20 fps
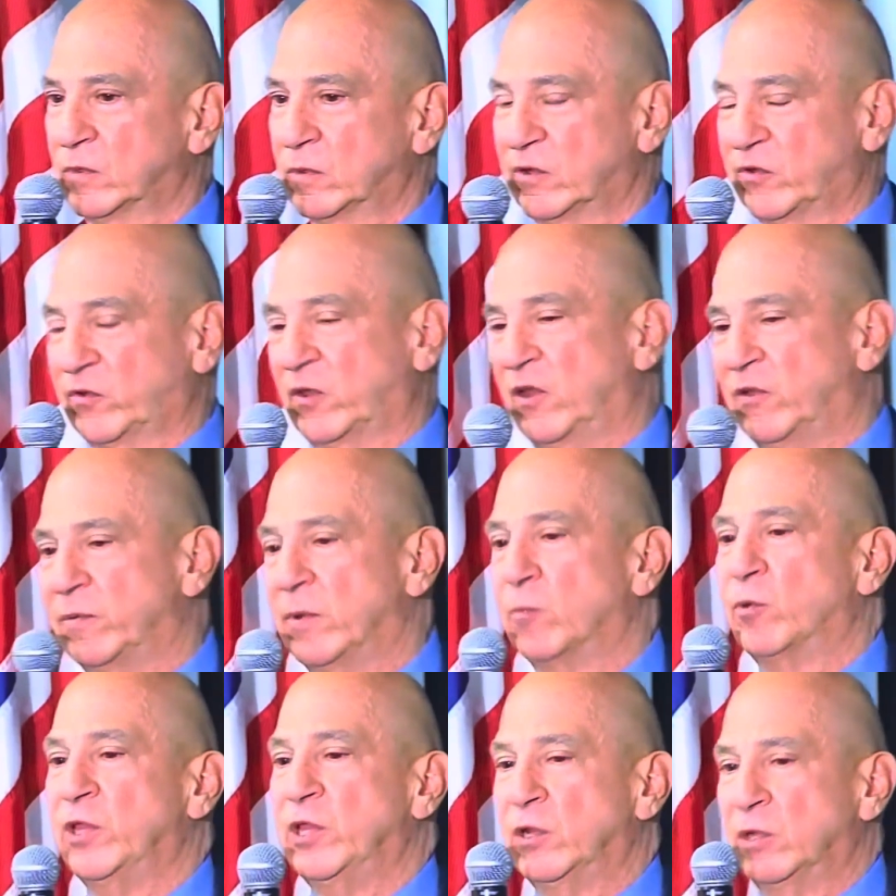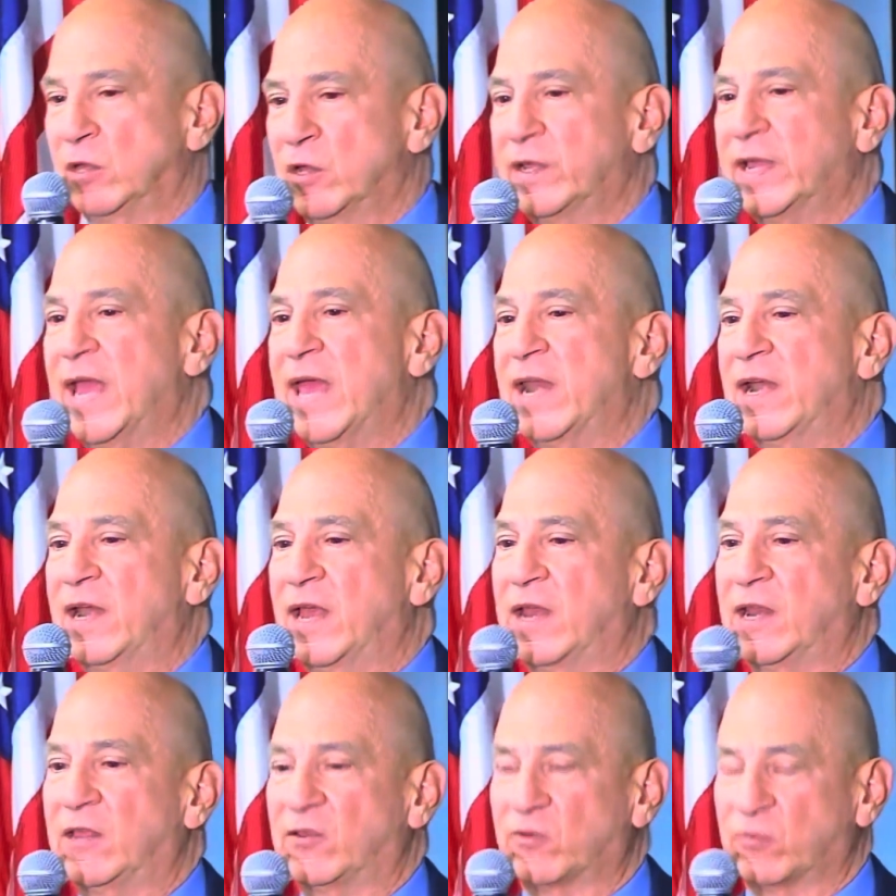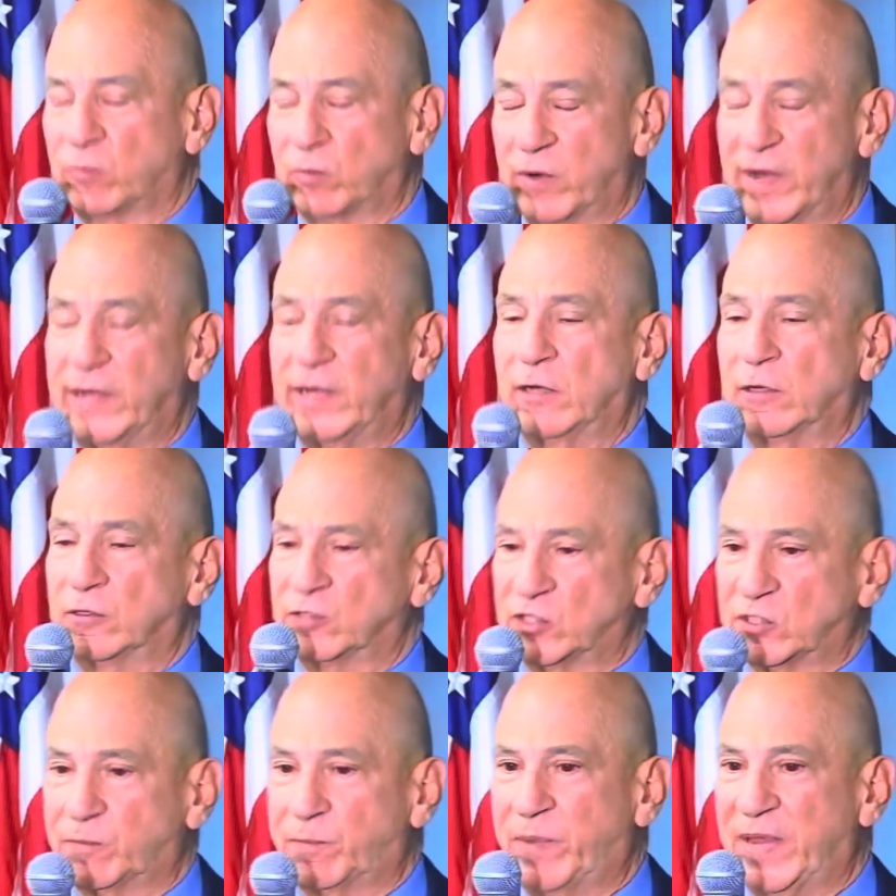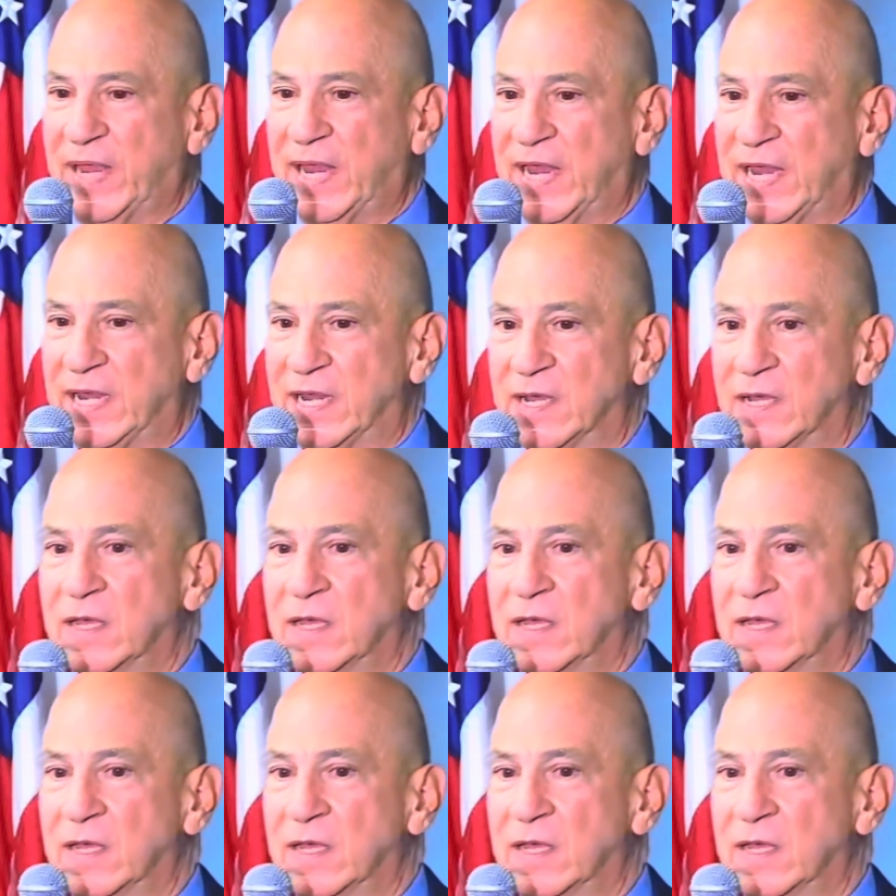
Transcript: excuse me, when you look at it at its regular speed,